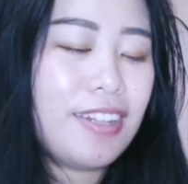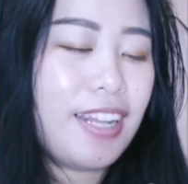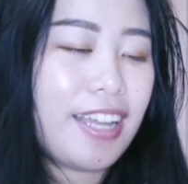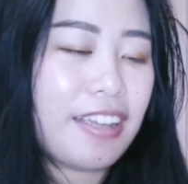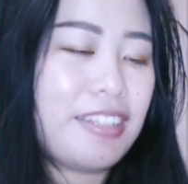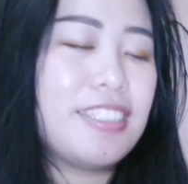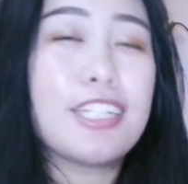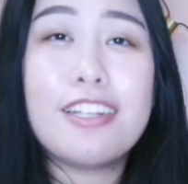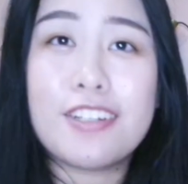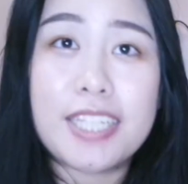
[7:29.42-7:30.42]
like it's
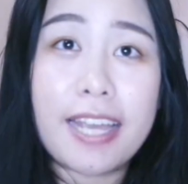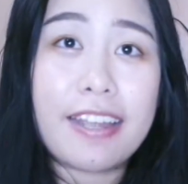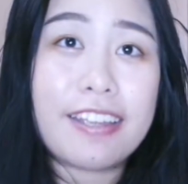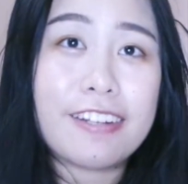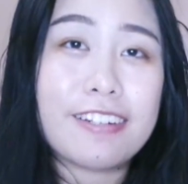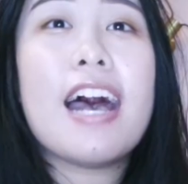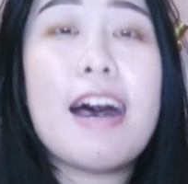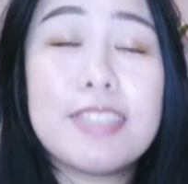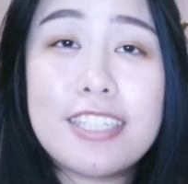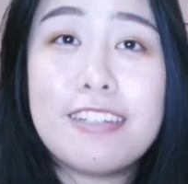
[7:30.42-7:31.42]
a little tight here.
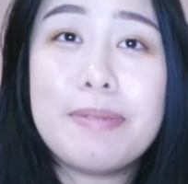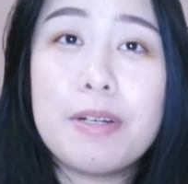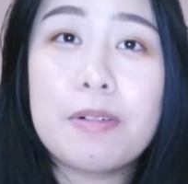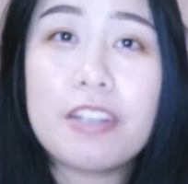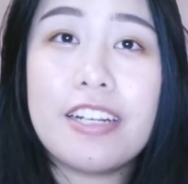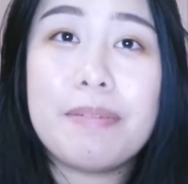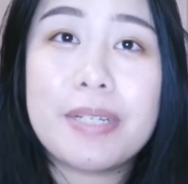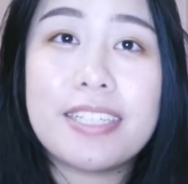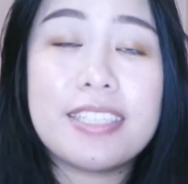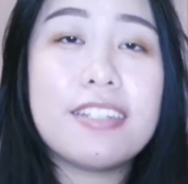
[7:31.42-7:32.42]
I was a little bit worried
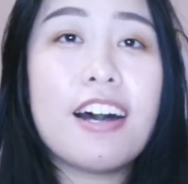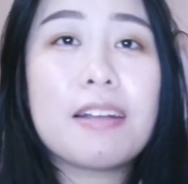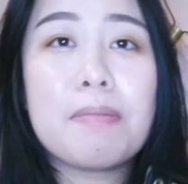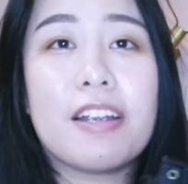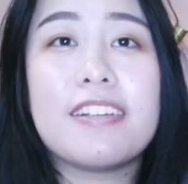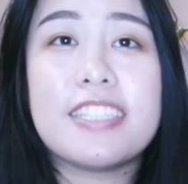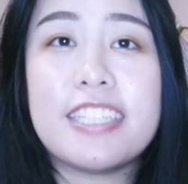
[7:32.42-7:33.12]
because Doc Martens,